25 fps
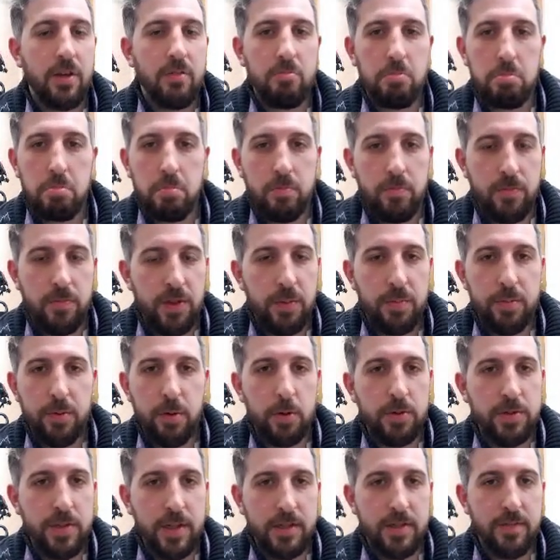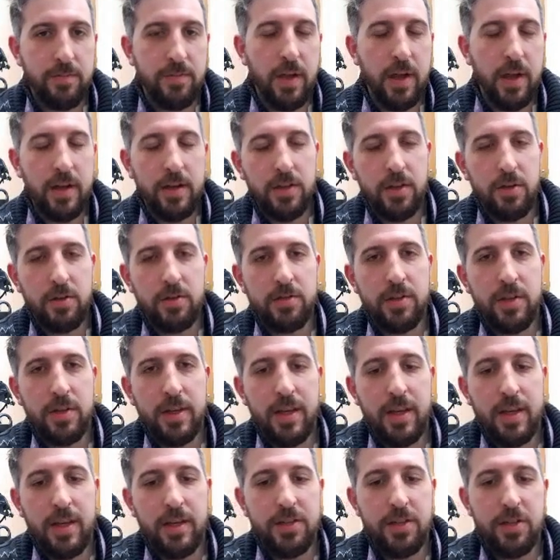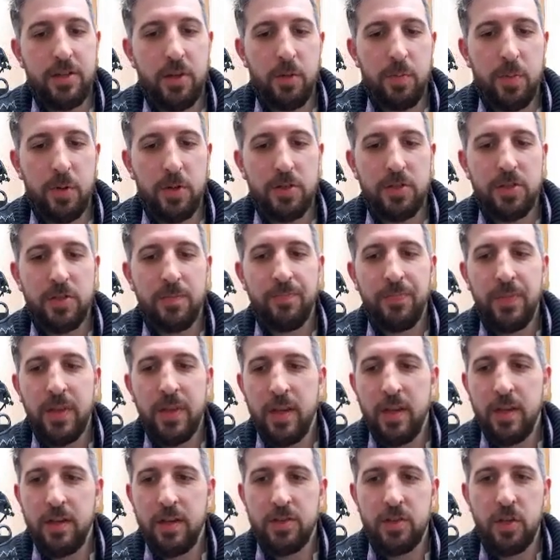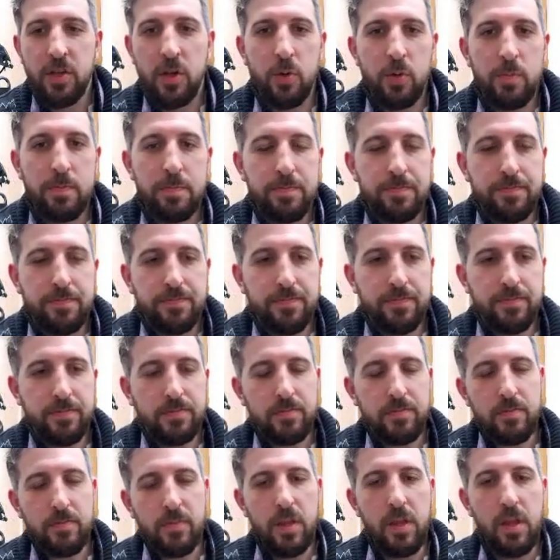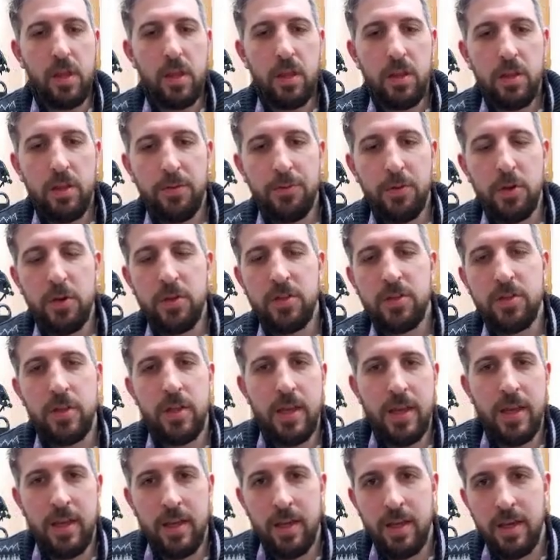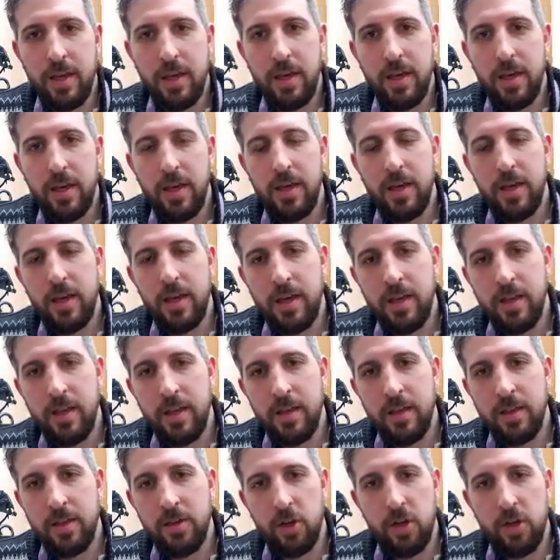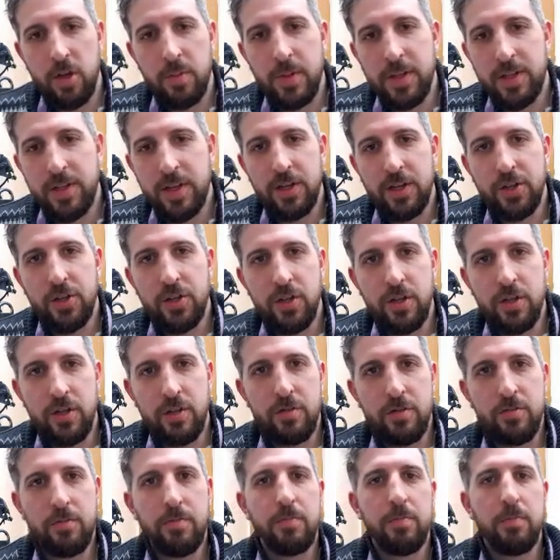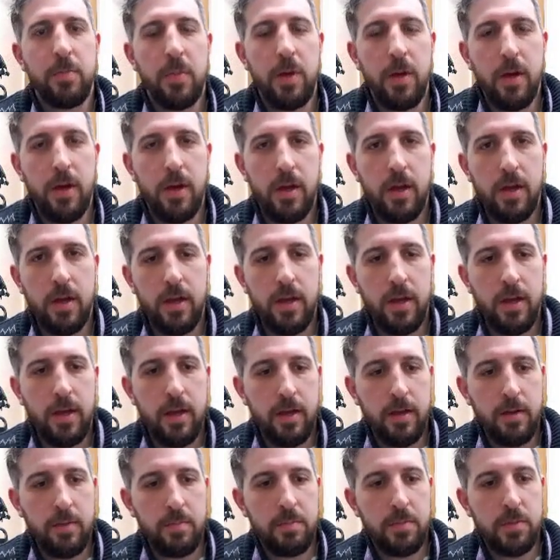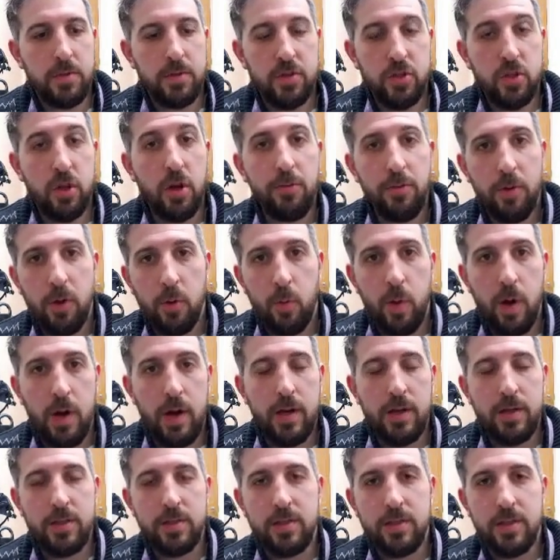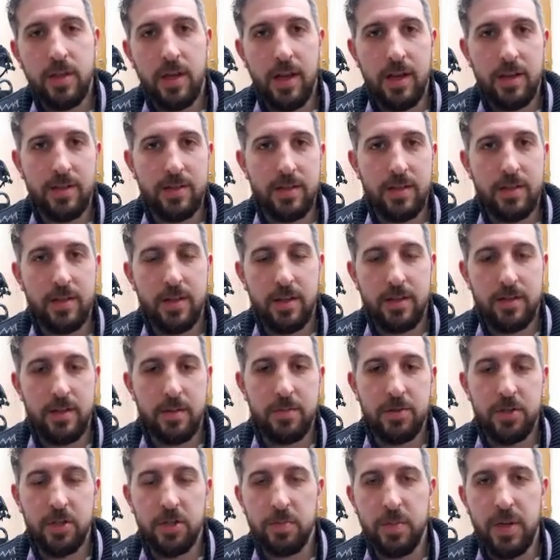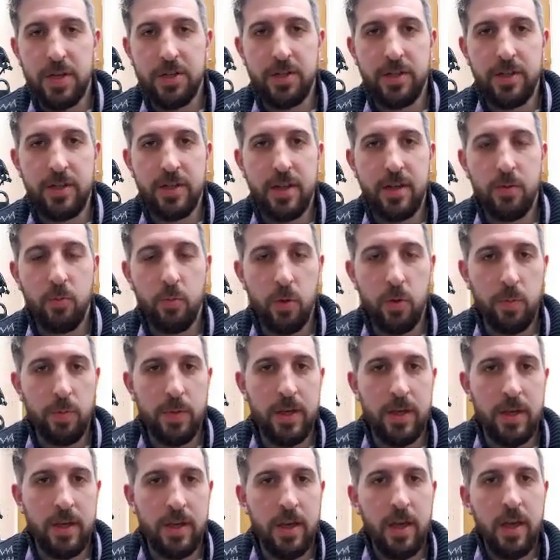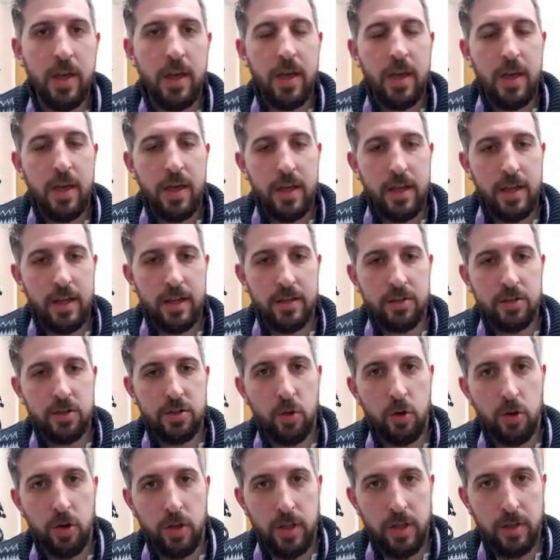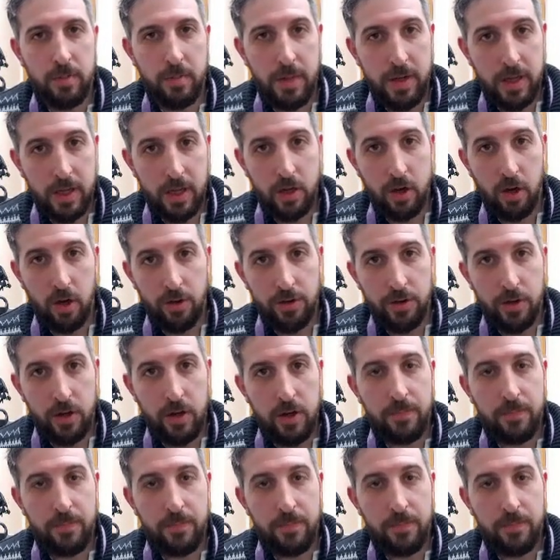the process of that using EEG notebooks. So the first thing in the documentation, software wise, as I just mentioned, will be installing MiniConda.